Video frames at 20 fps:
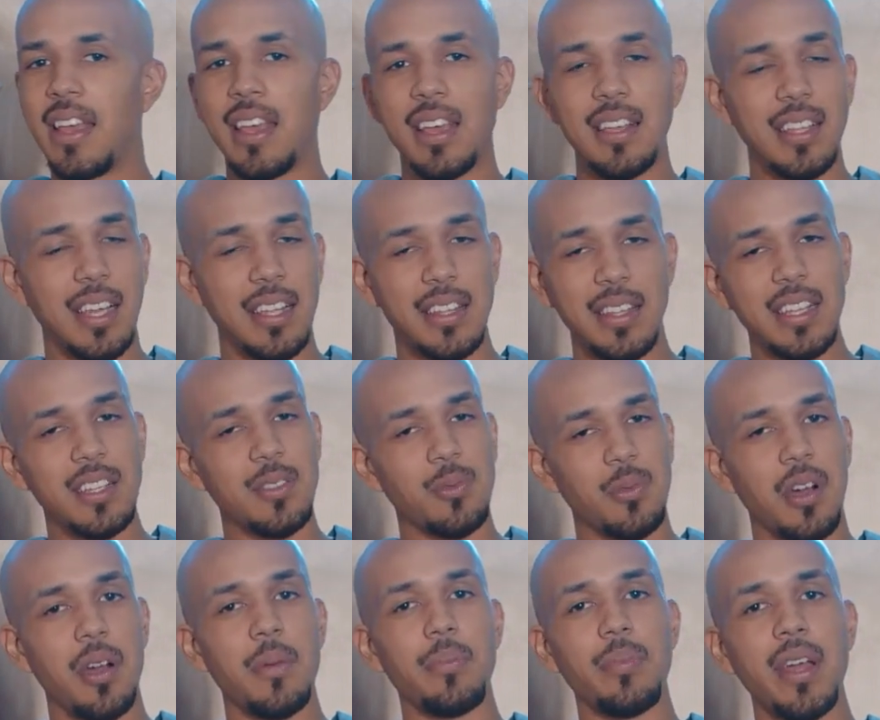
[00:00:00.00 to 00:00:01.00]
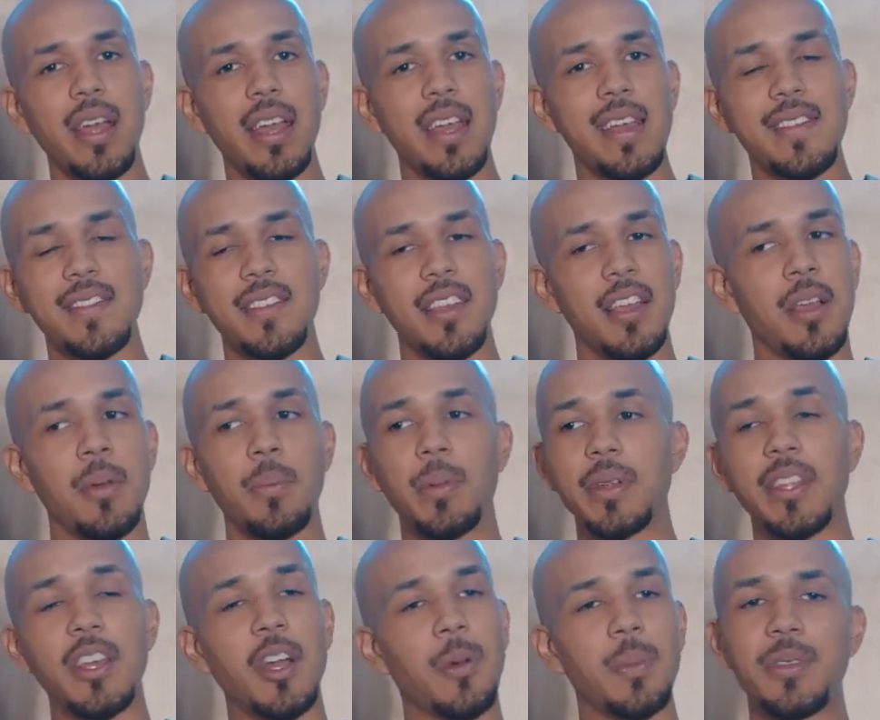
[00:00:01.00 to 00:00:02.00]
They're like, niggas want braids,
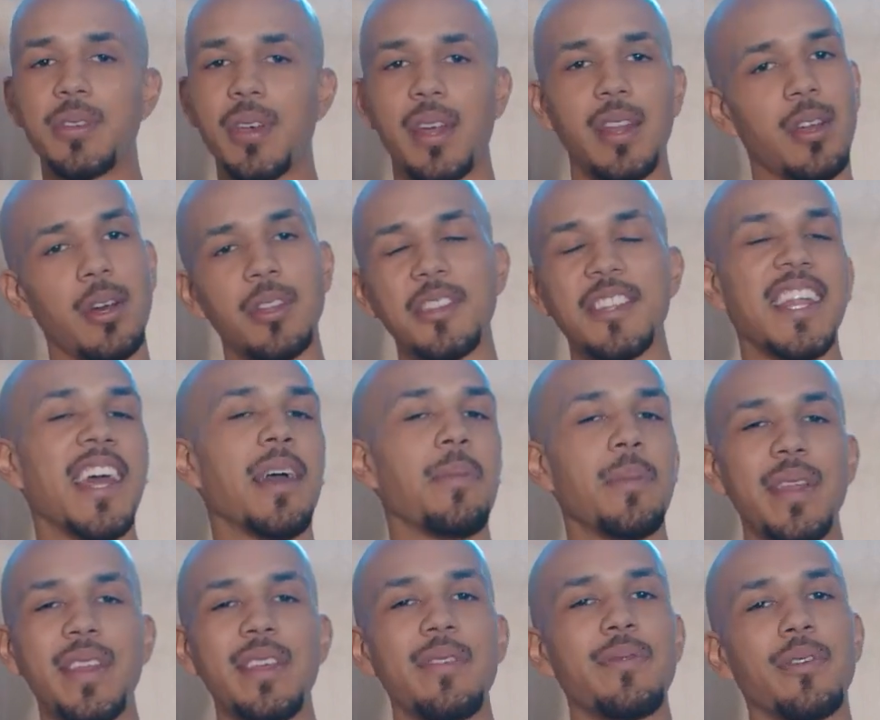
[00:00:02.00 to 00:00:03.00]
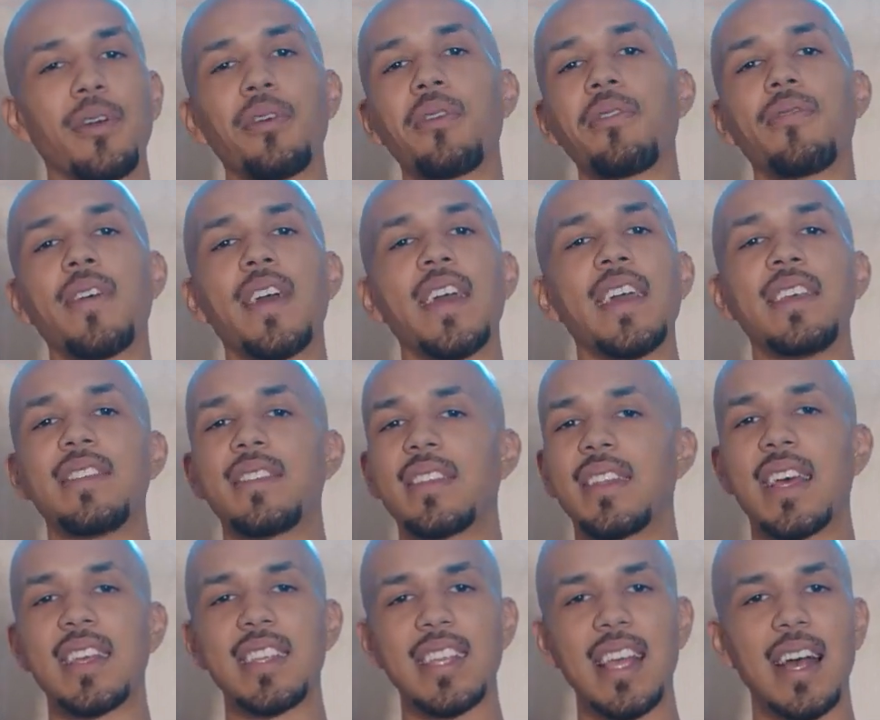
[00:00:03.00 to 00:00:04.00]
but they don't be trying to go through that mini fro phase. And
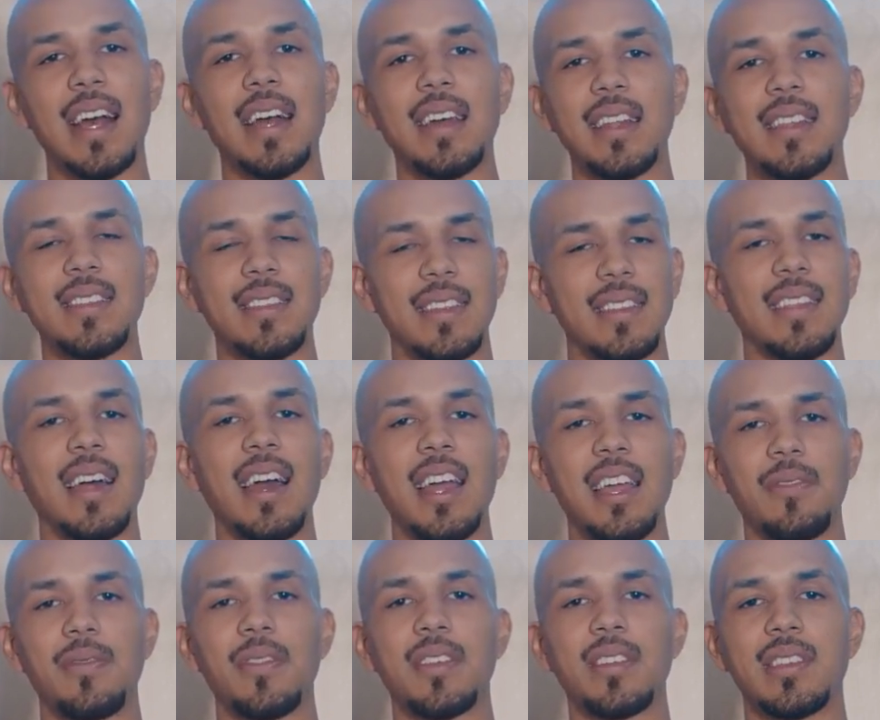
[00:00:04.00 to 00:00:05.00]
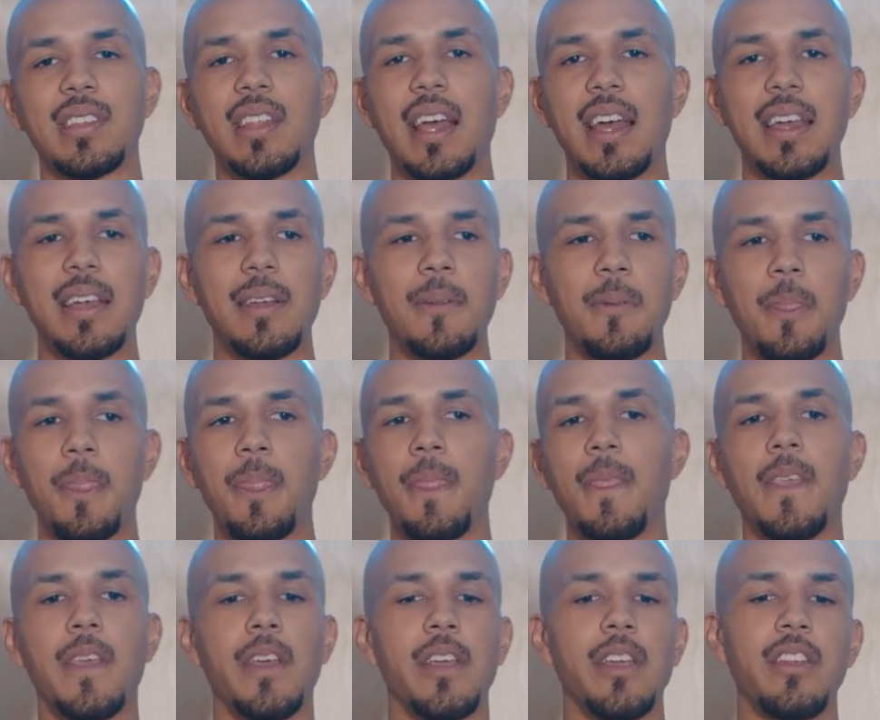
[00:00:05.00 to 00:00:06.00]
that's how it is in life. It's like,
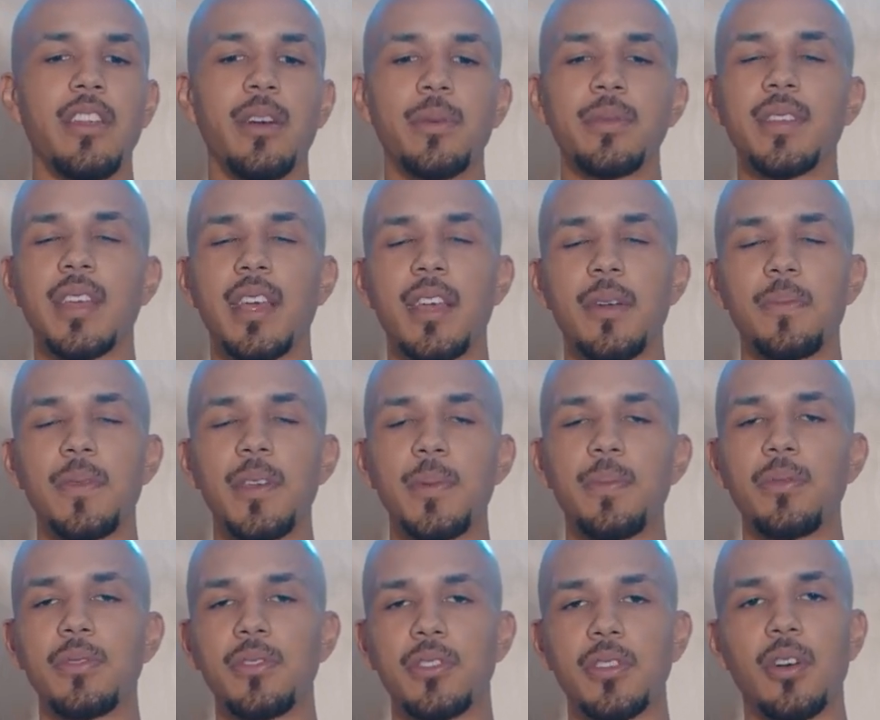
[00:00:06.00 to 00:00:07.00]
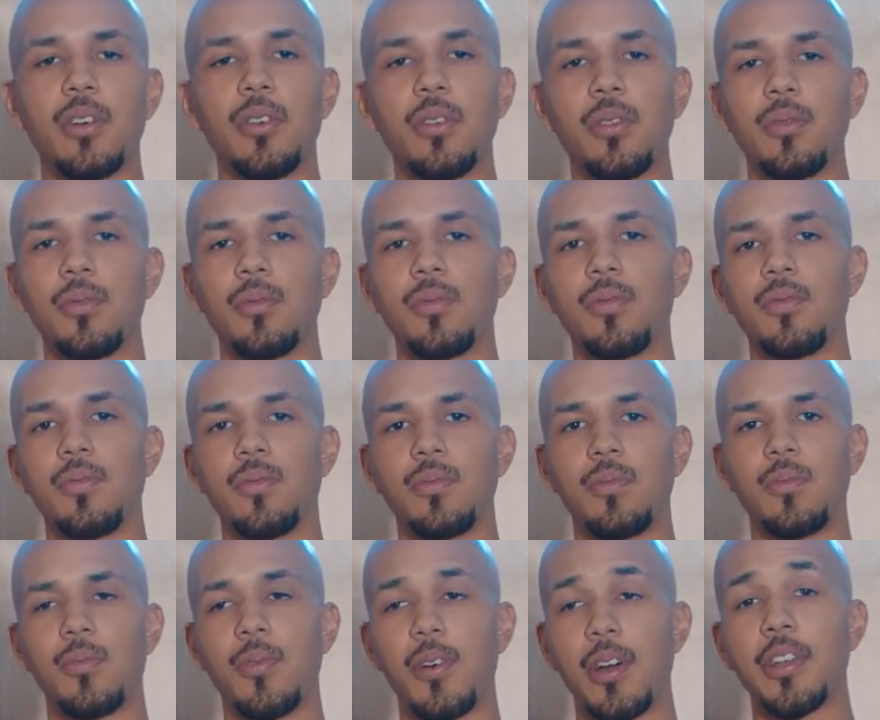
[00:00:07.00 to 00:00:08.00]
you know what I'm saying? People don't
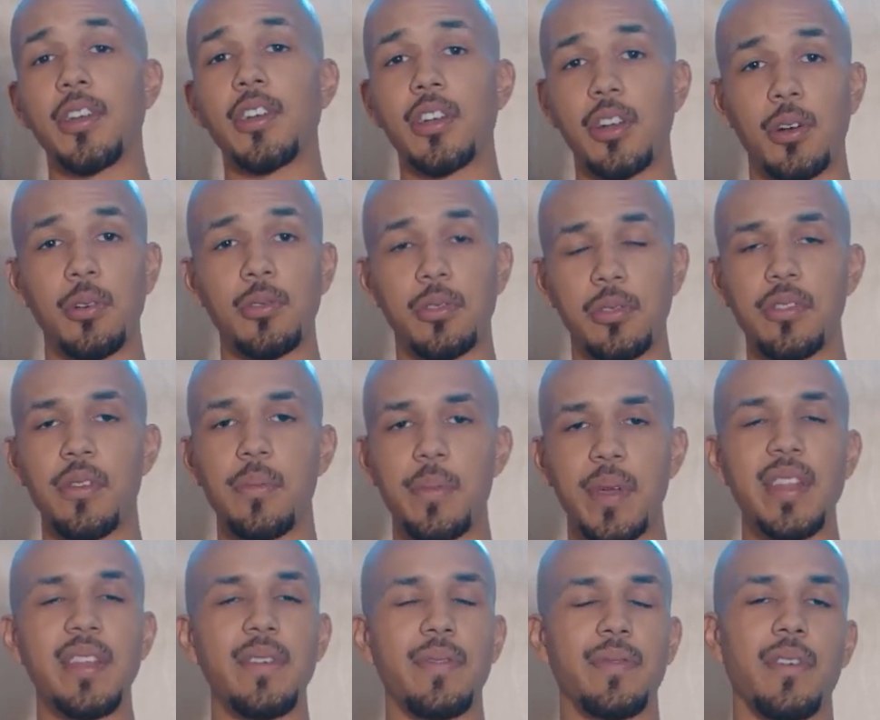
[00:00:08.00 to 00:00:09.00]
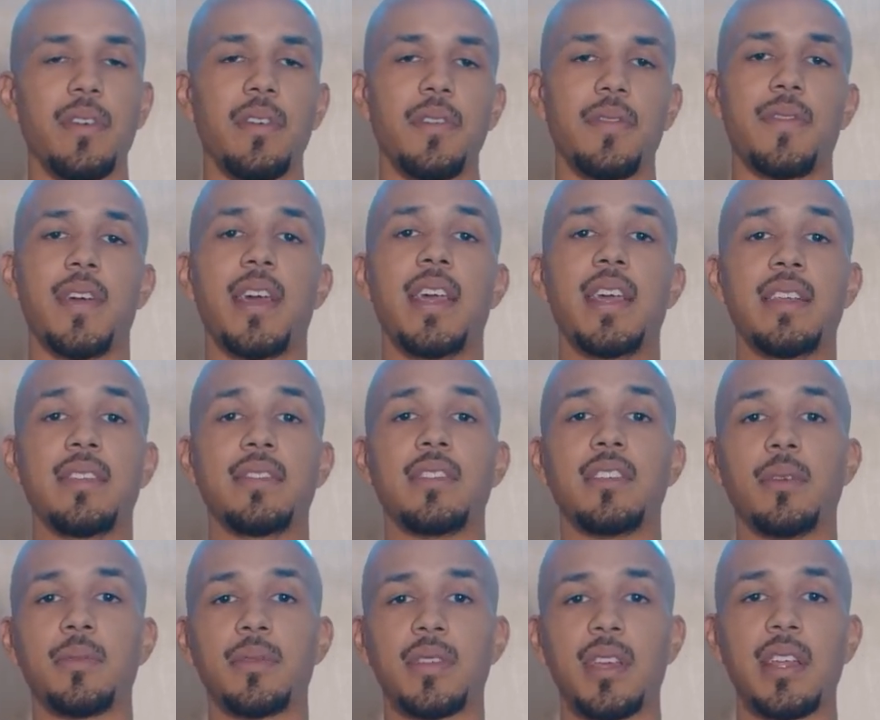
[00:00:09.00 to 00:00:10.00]
want to go through the mini fro phase. You
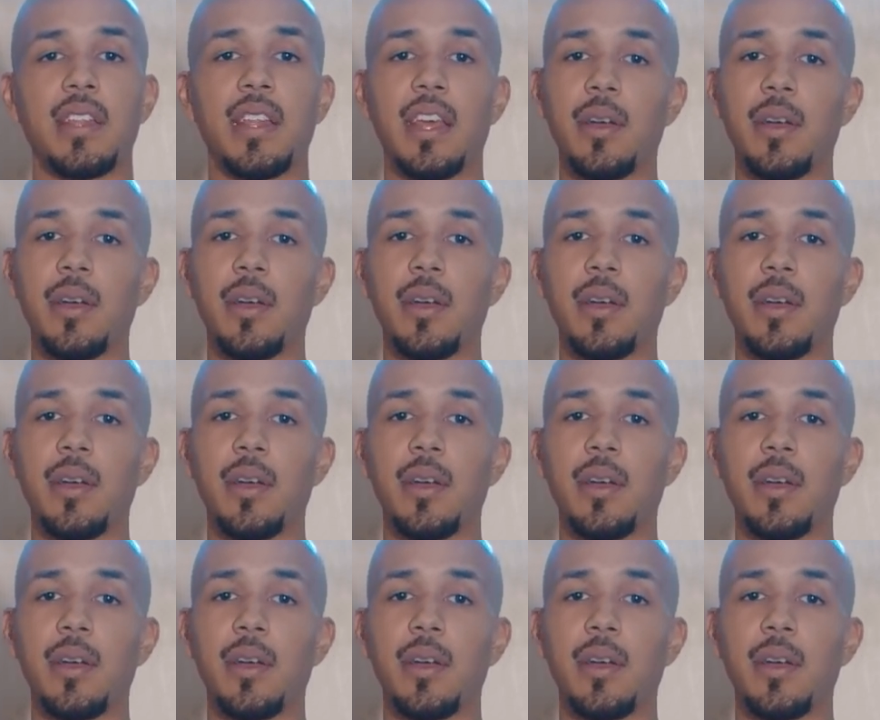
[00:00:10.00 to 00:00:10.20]
know what I'm saying?